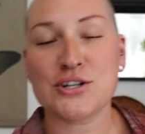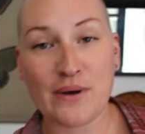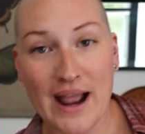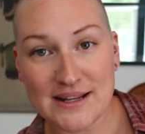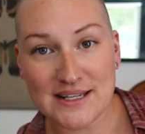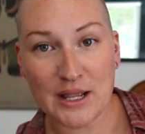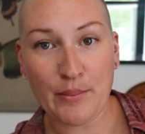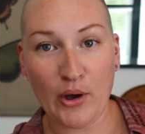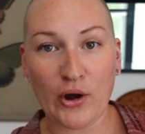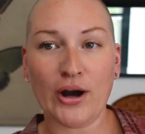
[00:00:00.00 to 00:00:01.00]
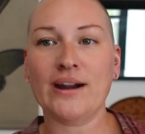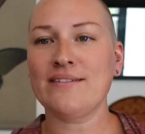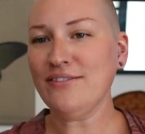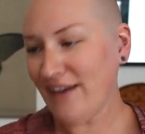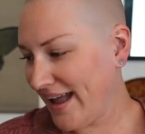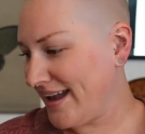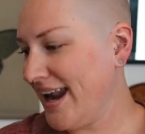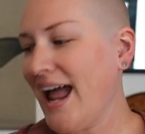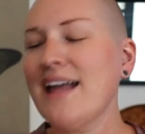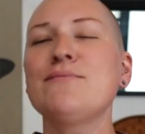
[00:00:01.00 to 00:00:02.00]
Jurassic Park fan.
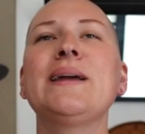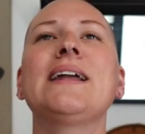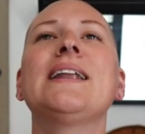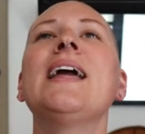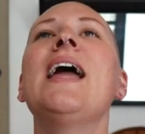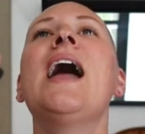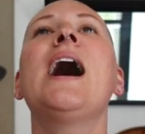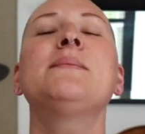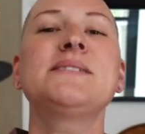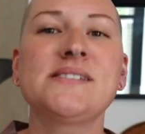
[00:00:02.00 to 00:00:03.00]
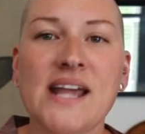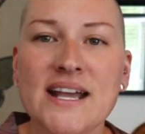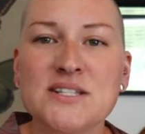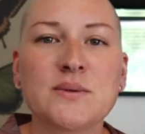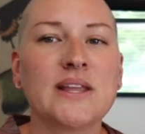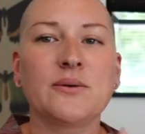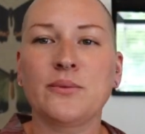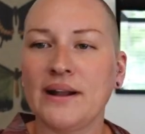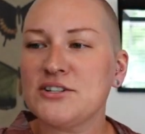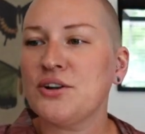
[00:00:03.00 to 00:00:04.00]
I have been obsessed with the
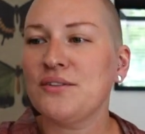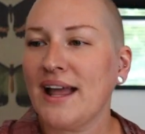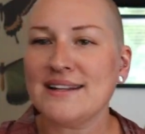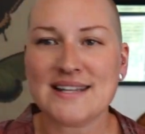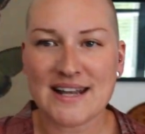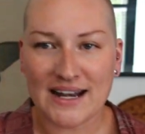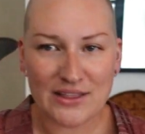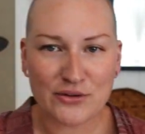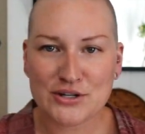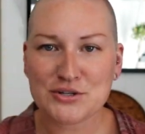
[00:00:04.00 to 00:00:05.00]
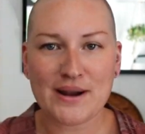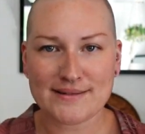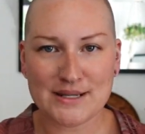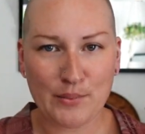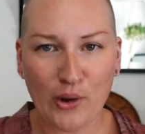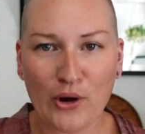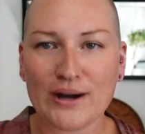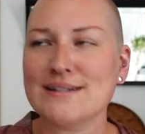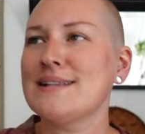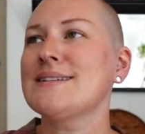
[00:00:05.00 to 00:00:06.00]
original 1993 Jurassic
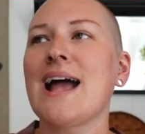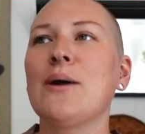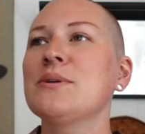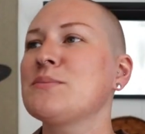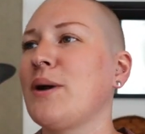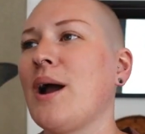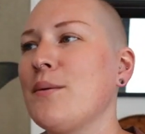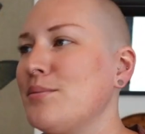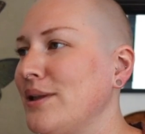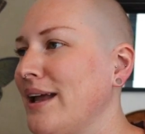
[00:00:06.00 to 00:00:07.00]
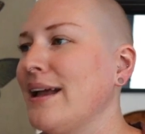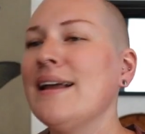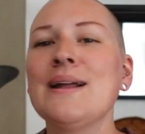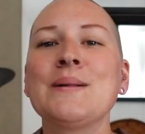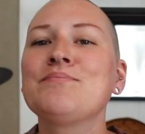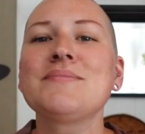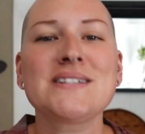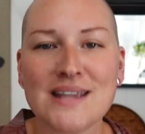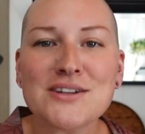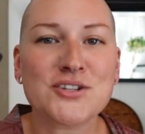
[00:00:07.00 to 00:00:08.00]
Park since I was probably
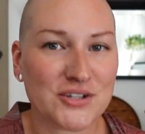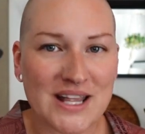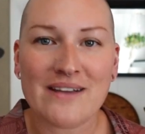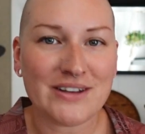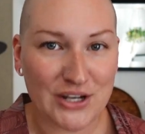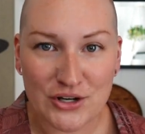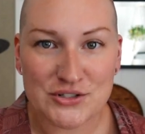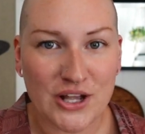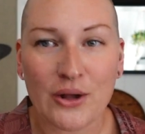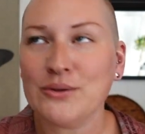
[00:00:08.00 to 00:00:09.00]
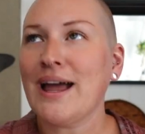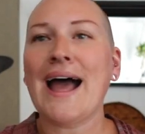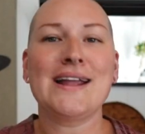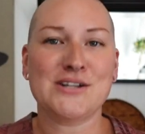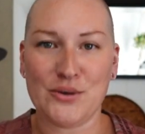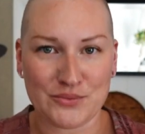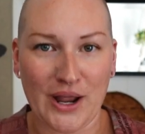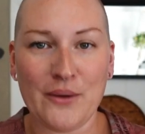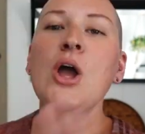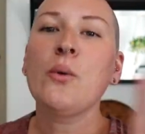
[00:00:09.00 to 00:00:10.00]
six or seven years old. I don't
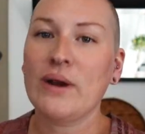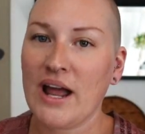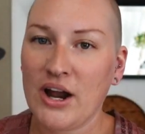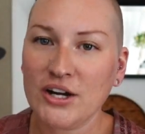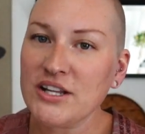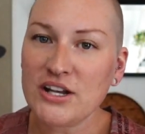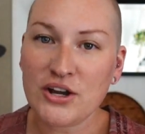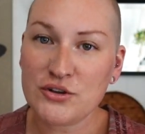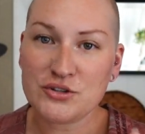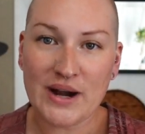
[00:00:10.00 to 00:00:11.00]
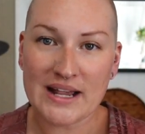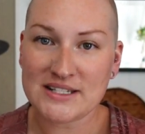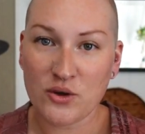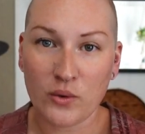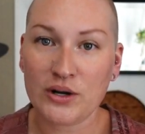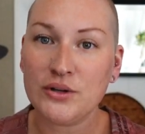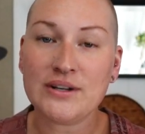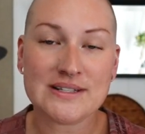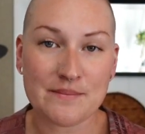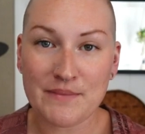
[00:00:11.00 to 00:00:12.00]
know. When I heard that the new Jurassic
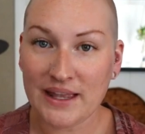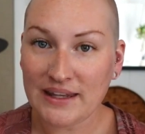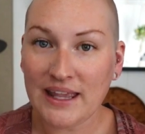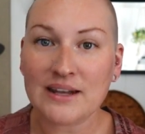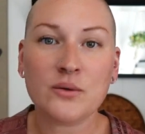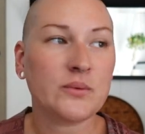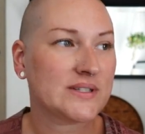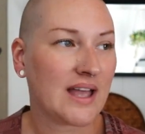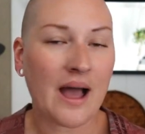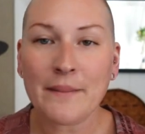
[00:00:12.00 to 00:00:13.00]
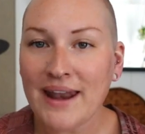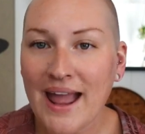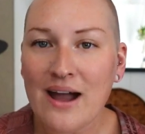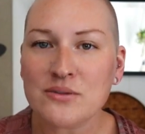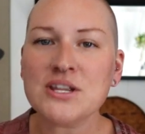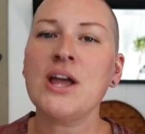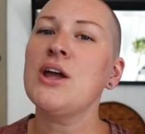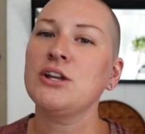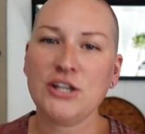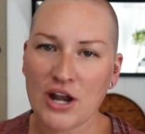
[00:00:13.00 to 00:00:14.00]
World Dominion was coming out,
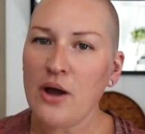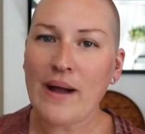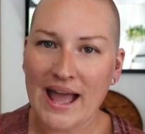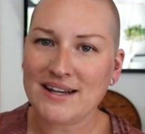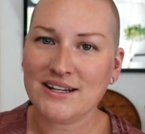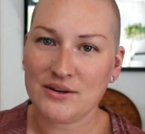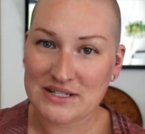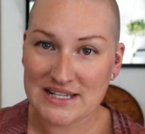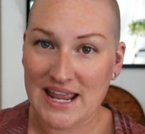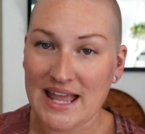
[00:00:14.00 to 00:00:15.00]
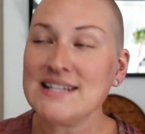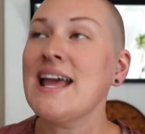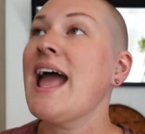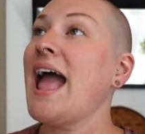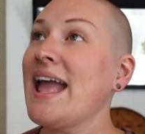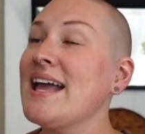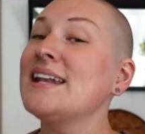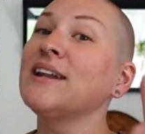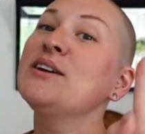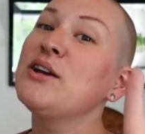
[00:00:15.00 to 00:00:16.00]
you know I had to go see it.
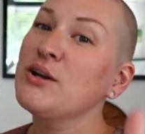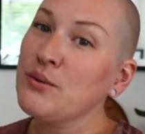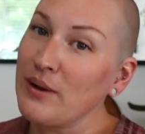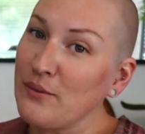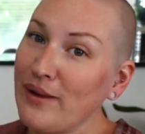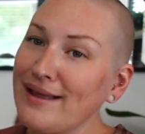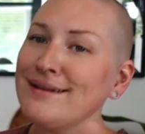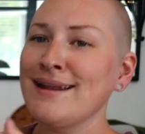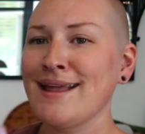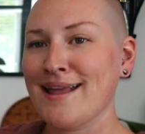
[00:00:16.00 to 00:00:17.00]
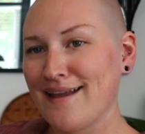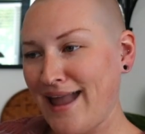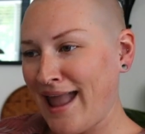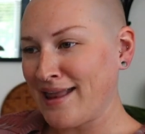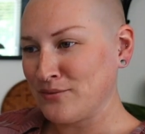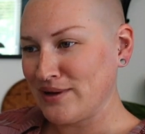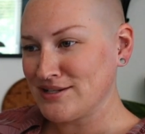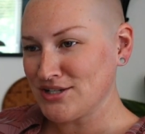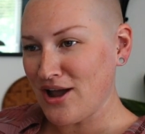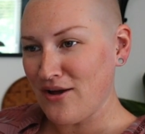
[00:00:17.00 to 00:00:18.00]
And we went and we
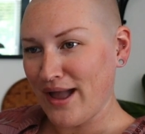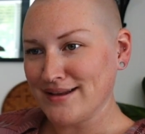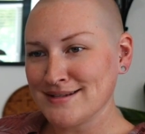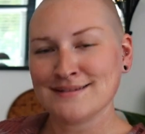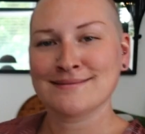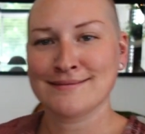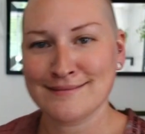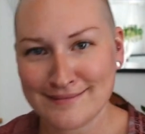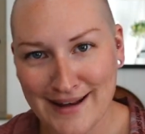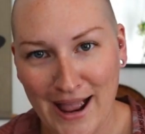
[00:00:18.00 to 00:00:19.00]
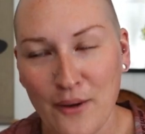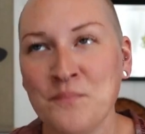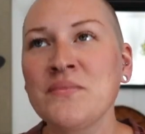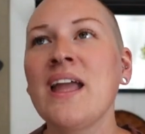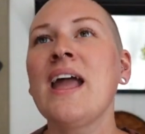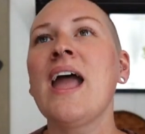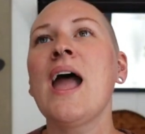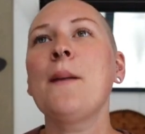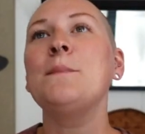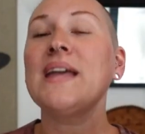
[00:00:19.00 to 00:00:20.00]
saw it. Now,
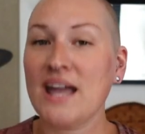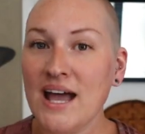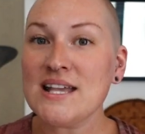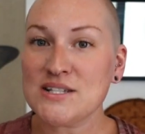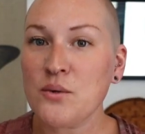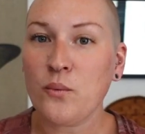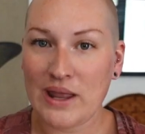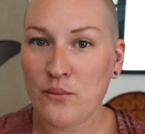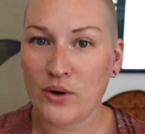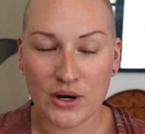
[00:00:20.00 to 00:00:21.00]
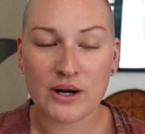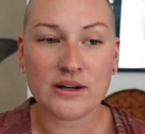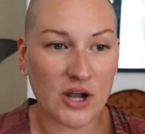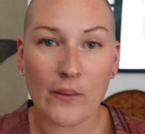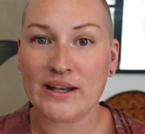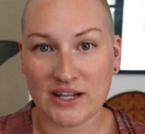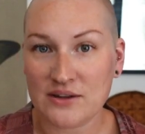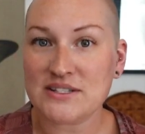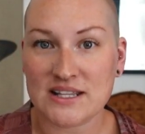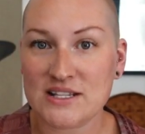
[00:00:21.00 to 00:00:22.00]
because we were going to
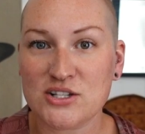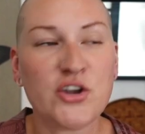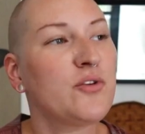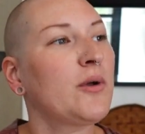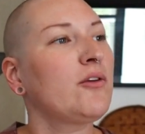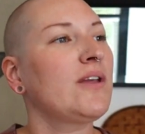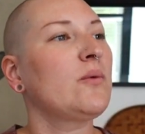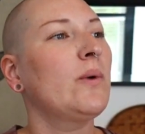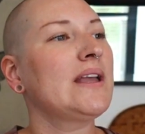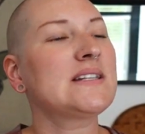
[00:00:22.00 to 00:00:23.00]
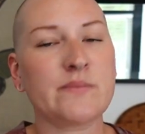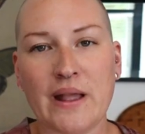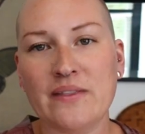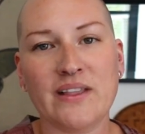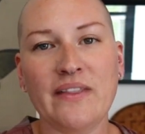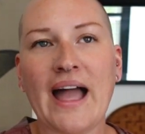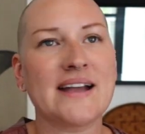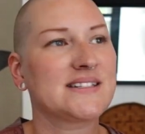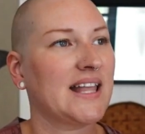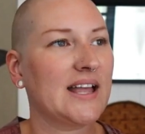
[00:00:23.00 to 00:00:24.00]
go see this new movie, we spent the
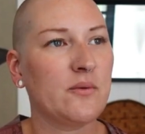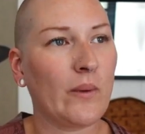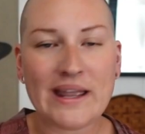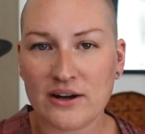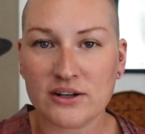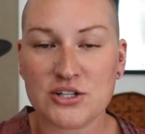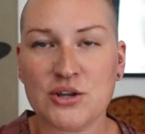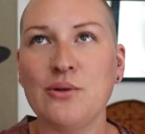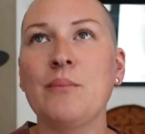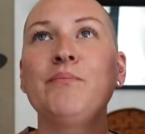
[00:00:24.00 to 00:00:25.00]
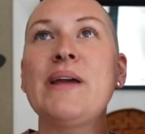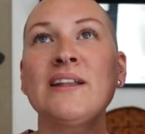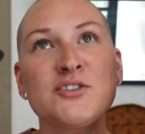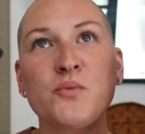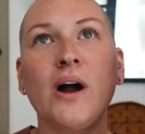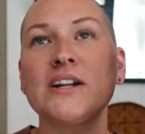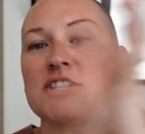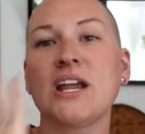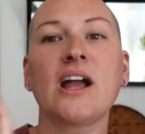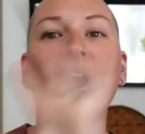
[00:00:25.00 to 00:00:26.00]
last like week or two binge
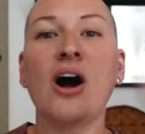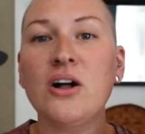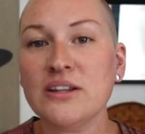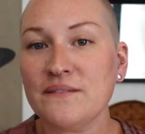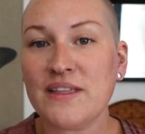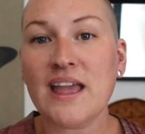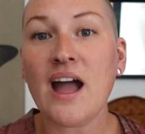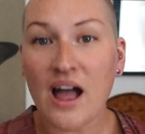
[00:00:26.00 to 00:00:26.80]
watching all of the